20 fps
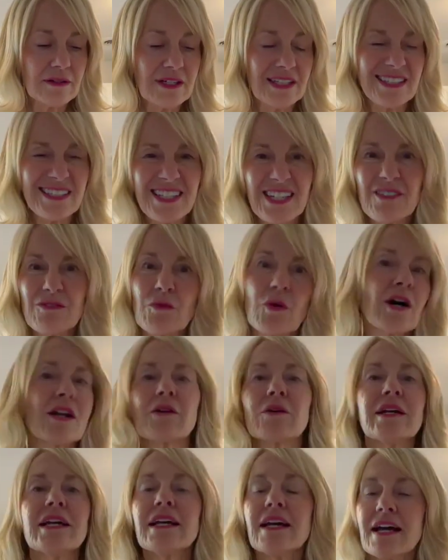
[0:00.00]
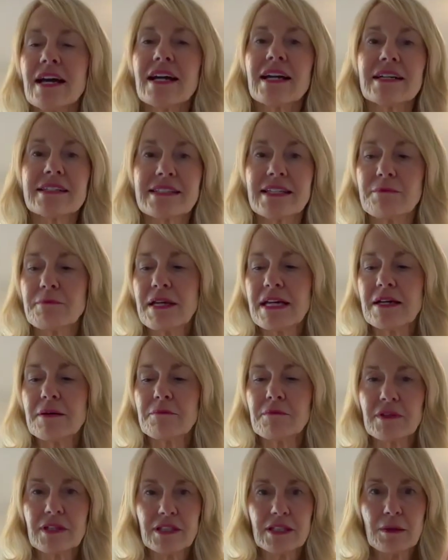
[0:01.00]
instead of watery, because I make
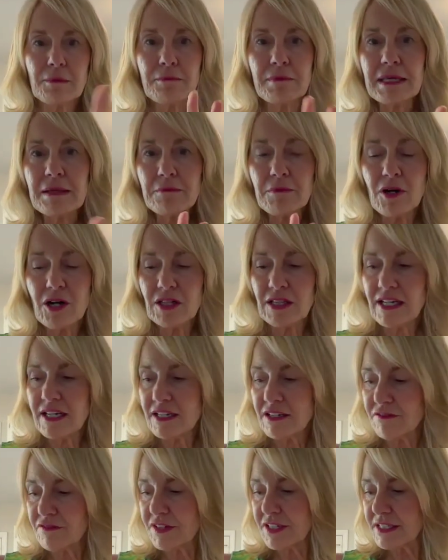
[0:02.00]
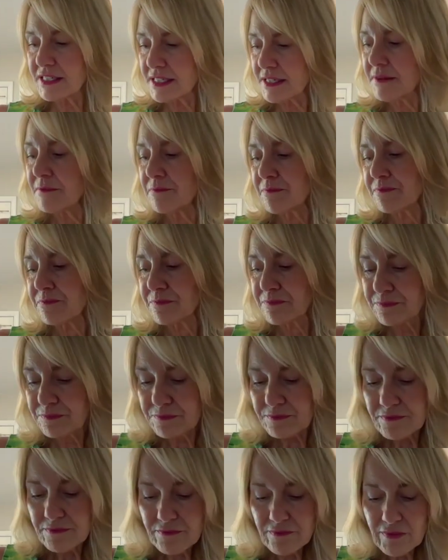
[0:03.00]
a little meatball out of it.
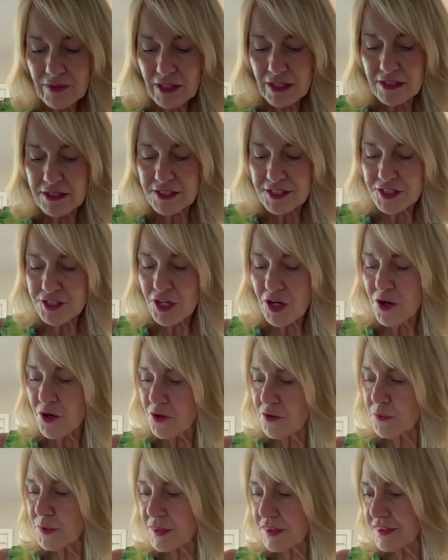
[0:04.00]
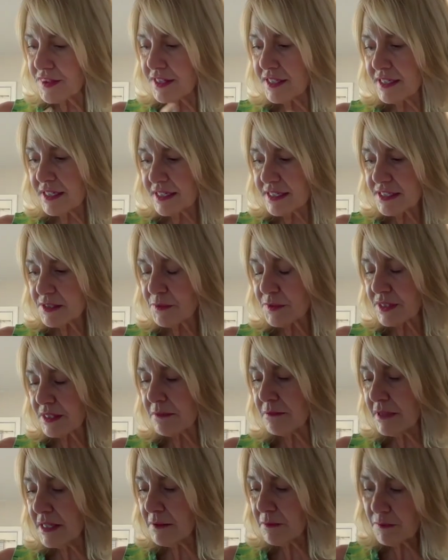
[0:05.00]
So with the
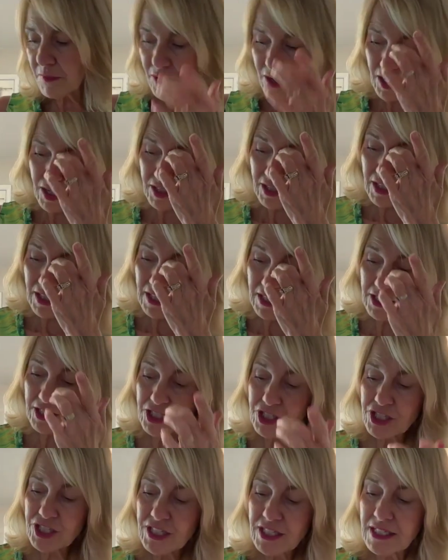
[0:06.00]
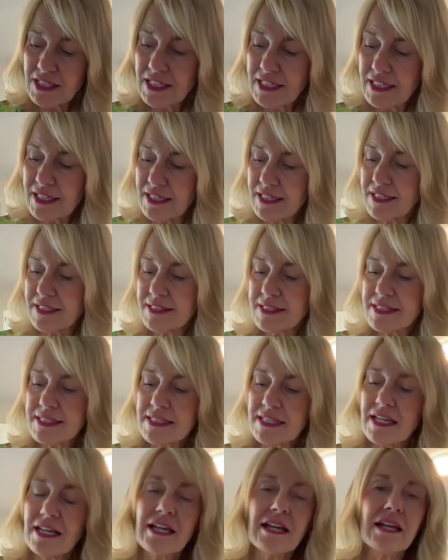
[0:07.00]
meatball, she
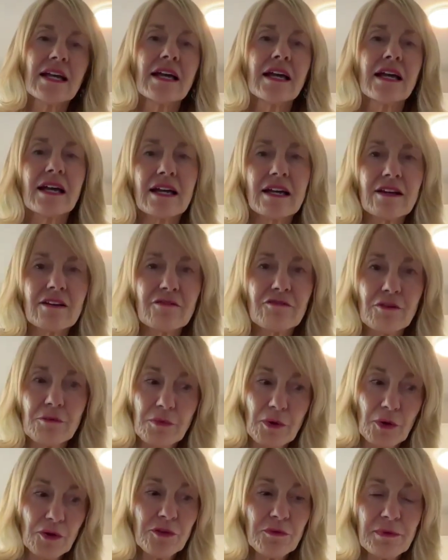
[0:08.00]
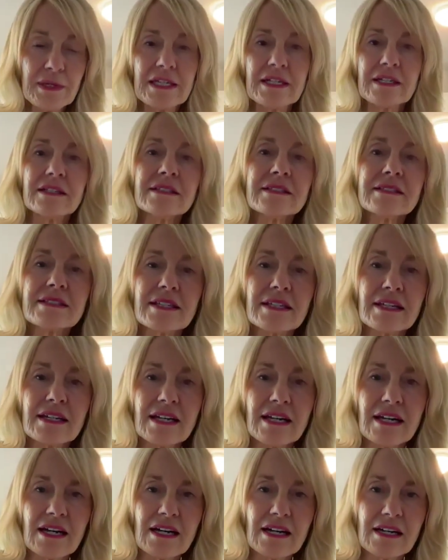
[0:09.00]
needs, for both meals,
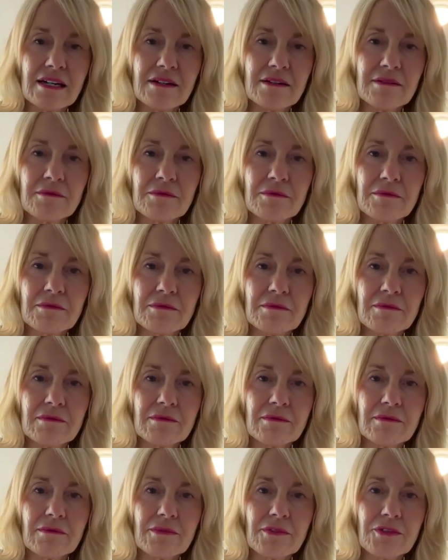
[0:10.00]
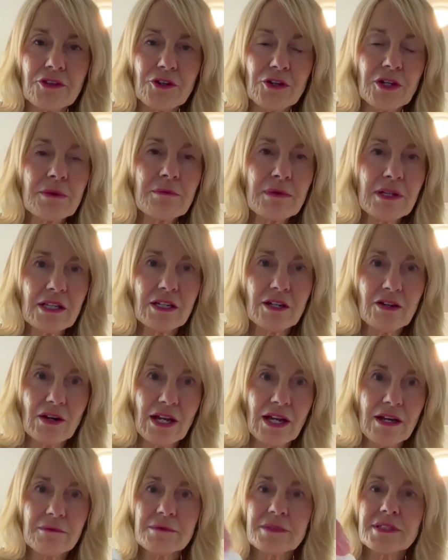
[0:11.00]
30
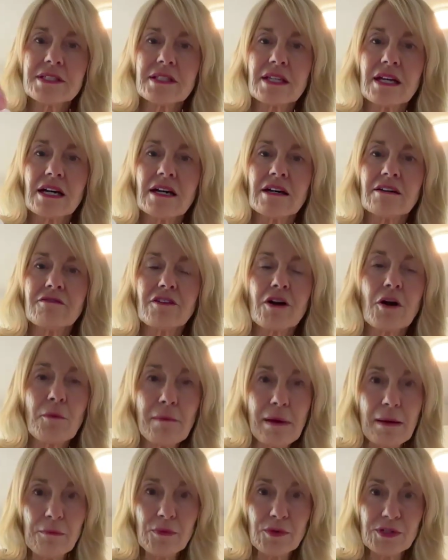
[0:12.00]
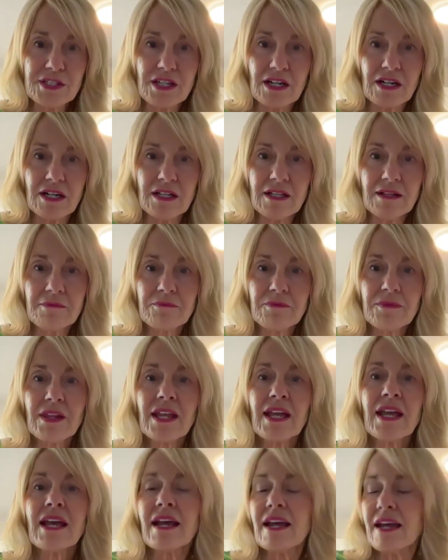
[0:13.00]
milligrams of omeprazole.
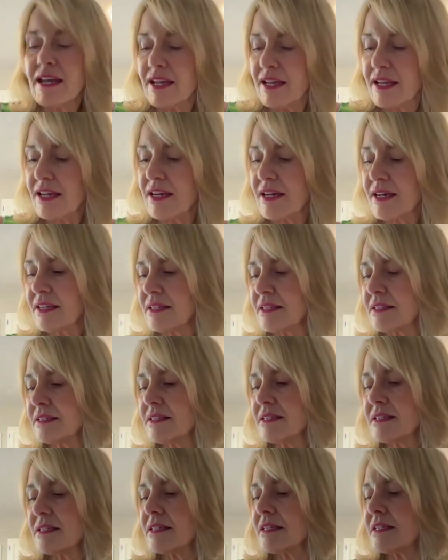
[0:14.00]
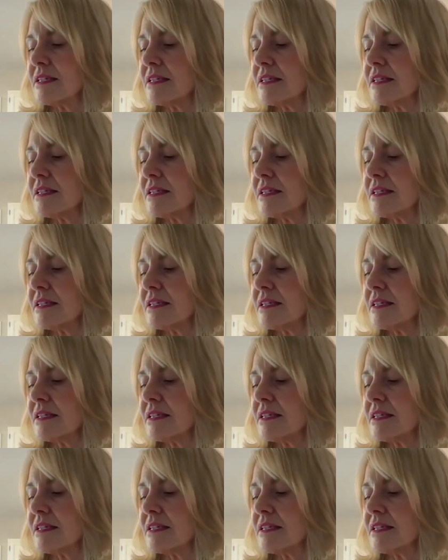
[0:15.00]
And